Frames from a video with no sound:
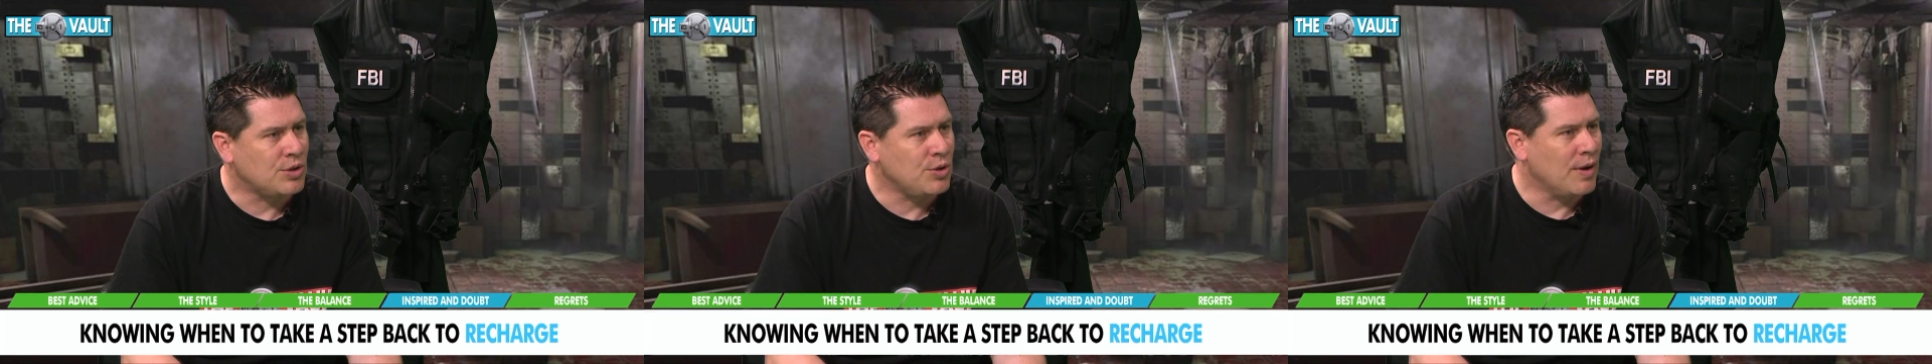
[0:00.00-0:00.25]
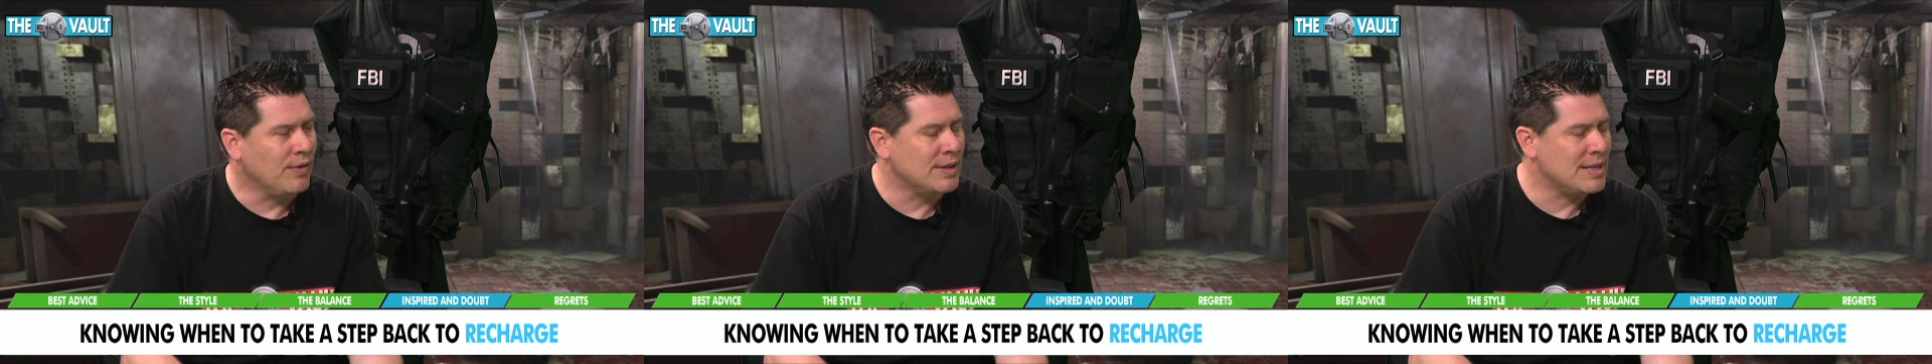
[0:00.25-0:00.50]
do
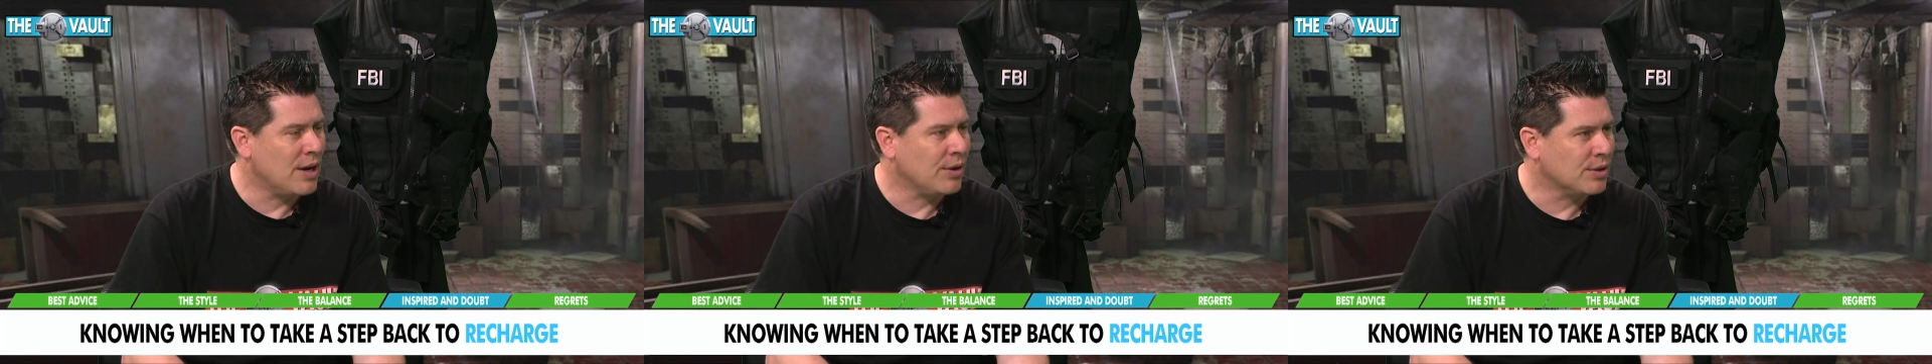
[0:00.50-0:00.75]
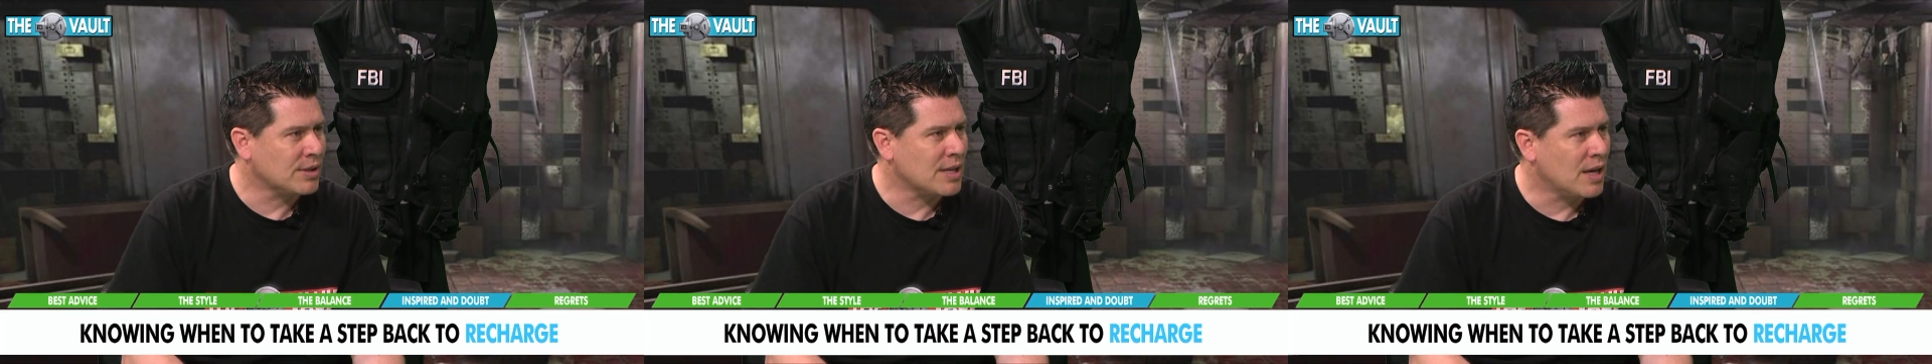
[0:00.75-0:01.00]
you ever doubt
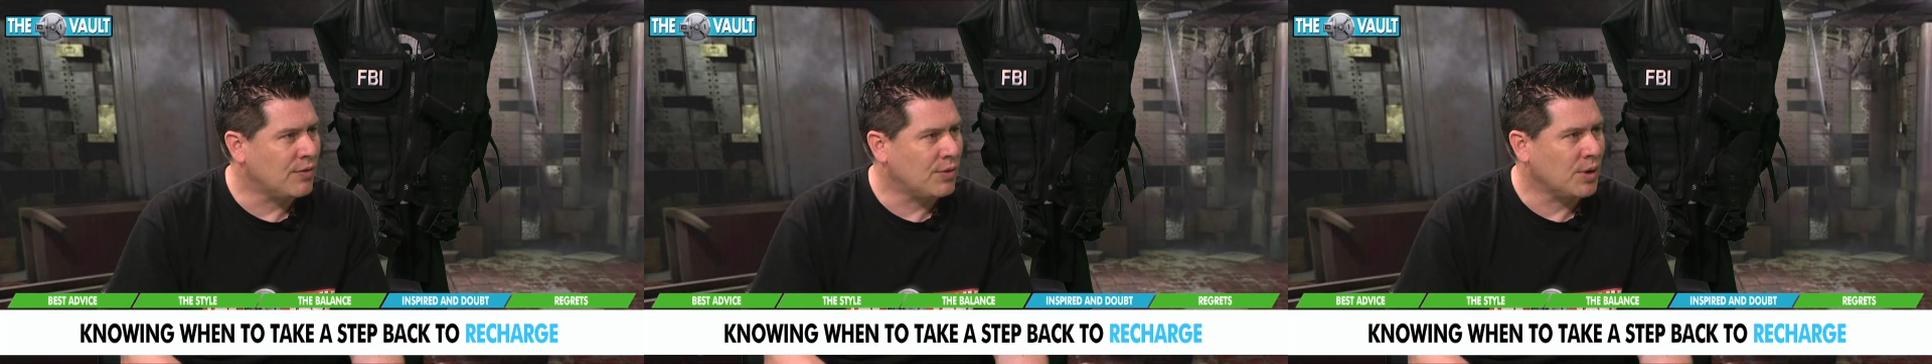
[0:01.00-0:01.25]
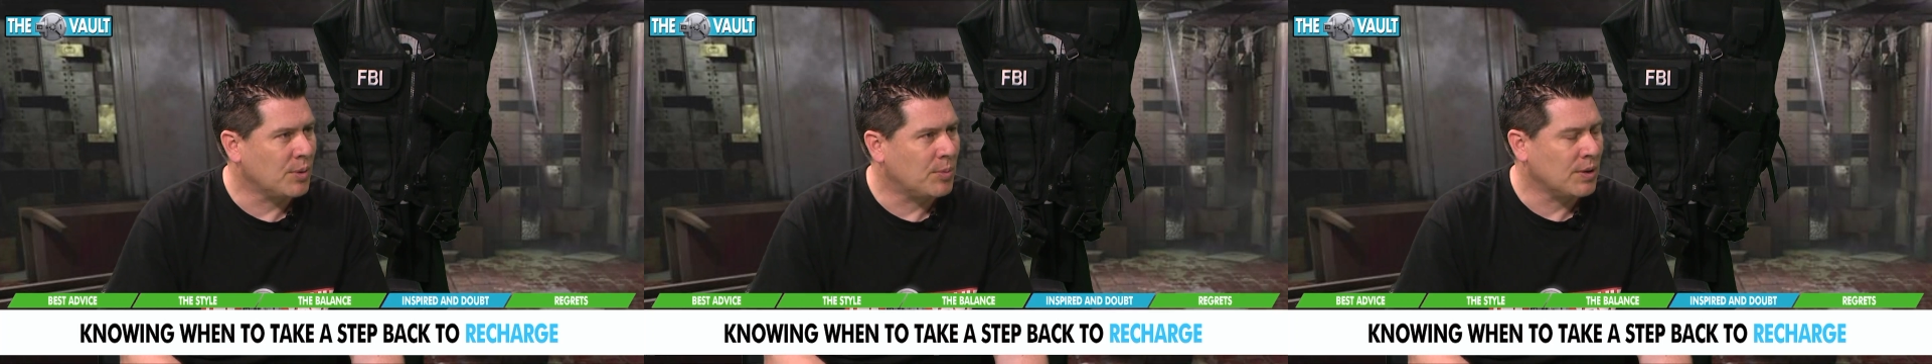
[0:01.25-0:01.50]
yourself
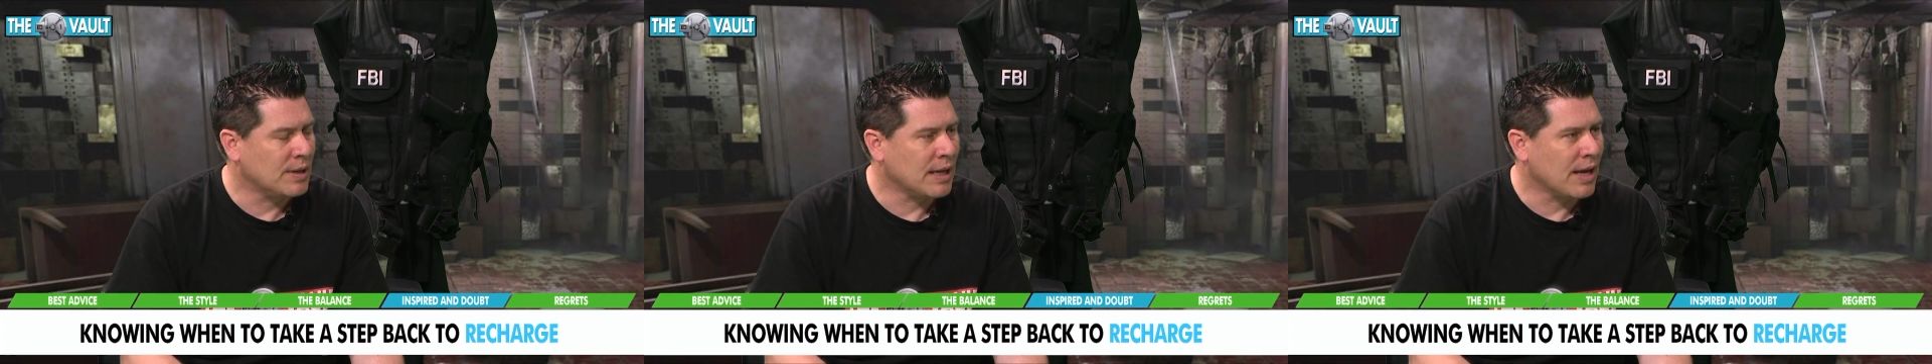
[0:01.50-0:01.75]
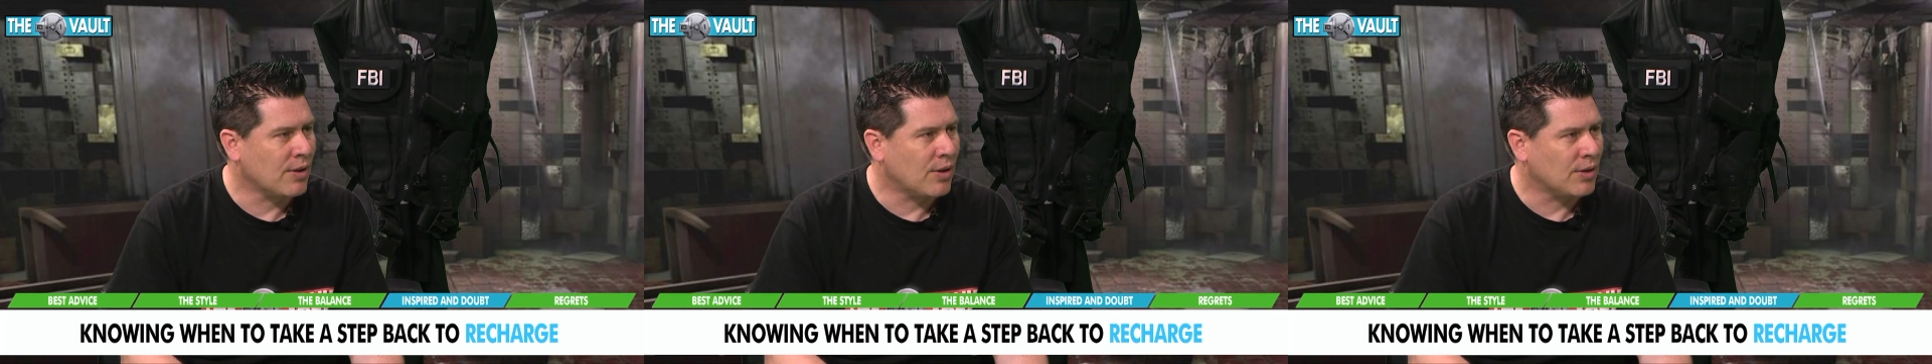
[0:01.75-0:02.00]
when you're putting
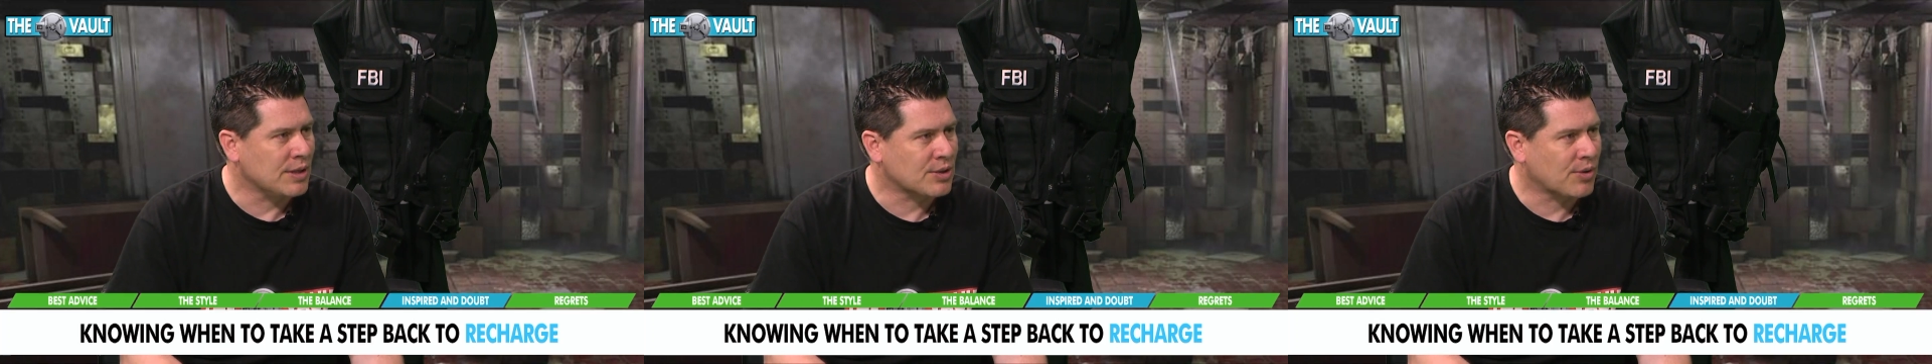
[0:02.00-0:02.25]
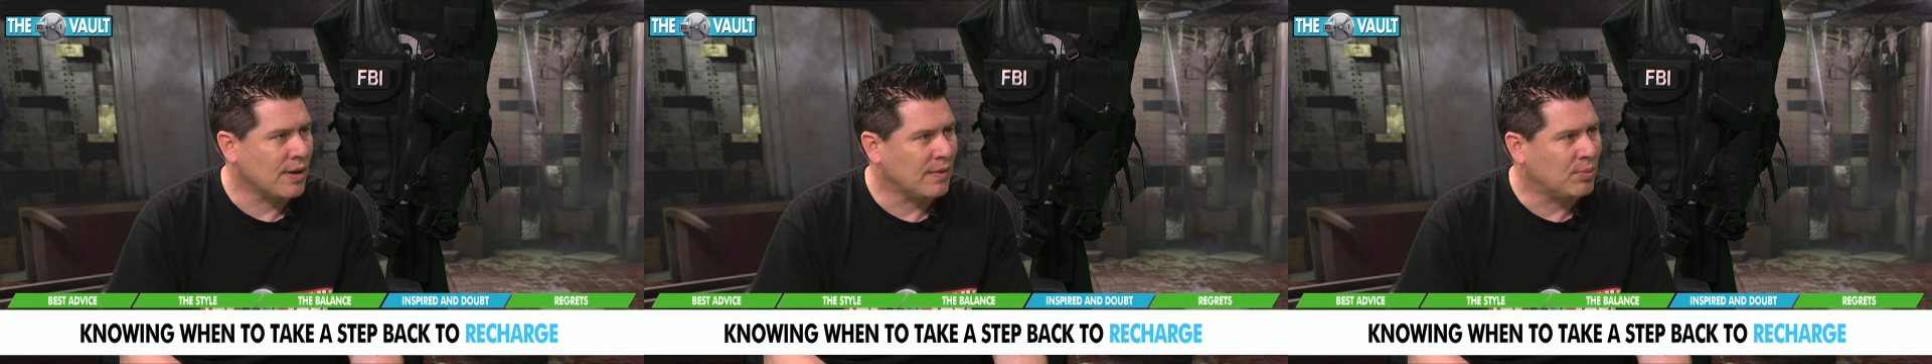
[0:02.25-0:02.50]
together all these
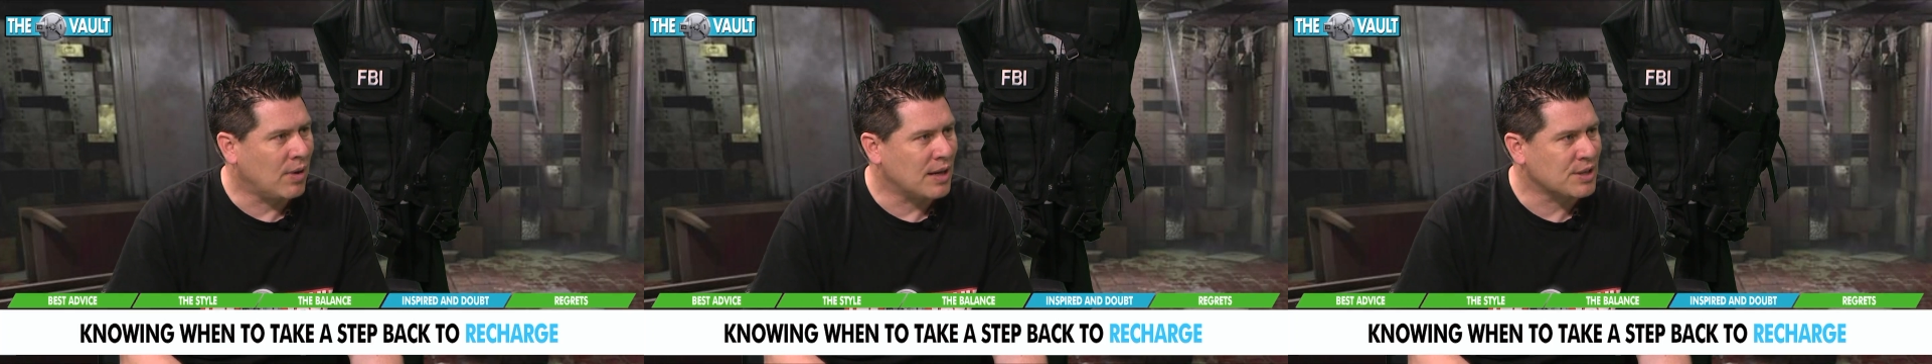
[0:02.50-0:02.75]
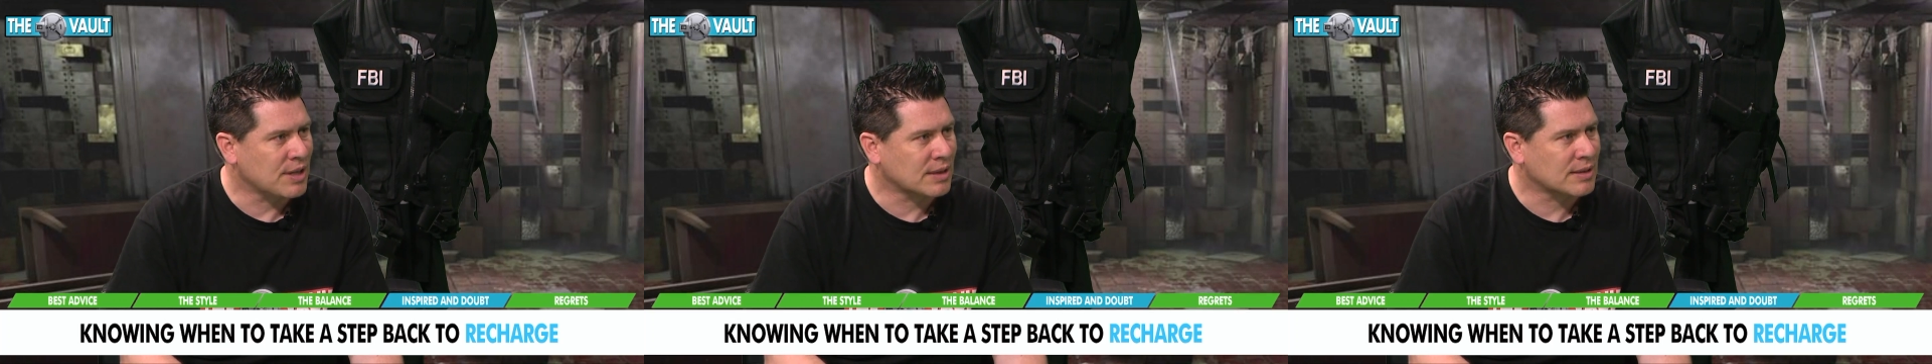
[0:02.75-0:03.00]
creative
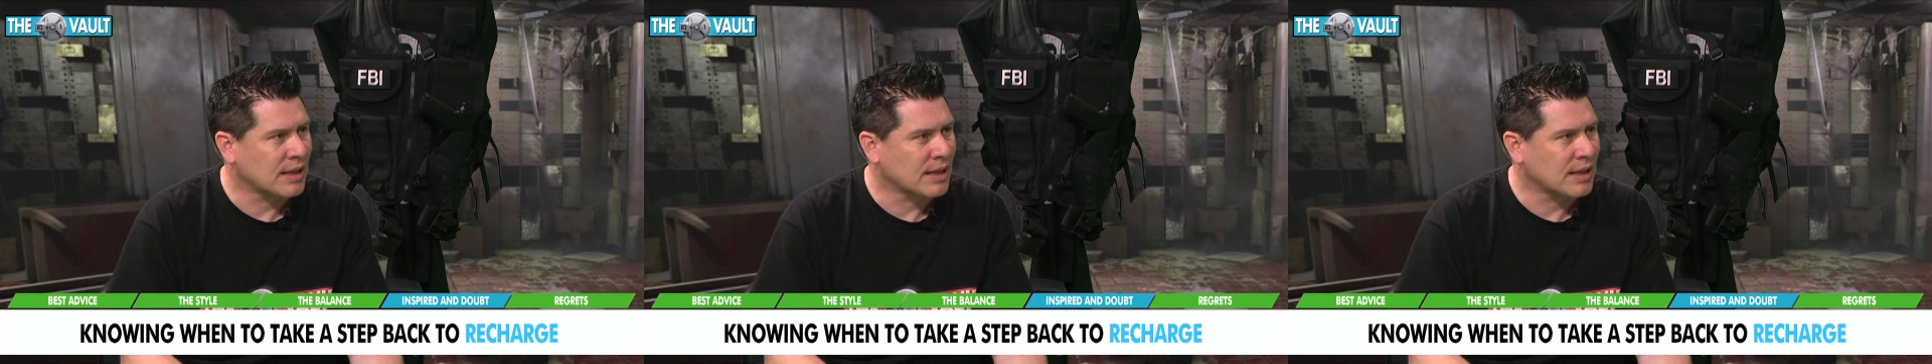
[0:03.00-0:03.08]
projects?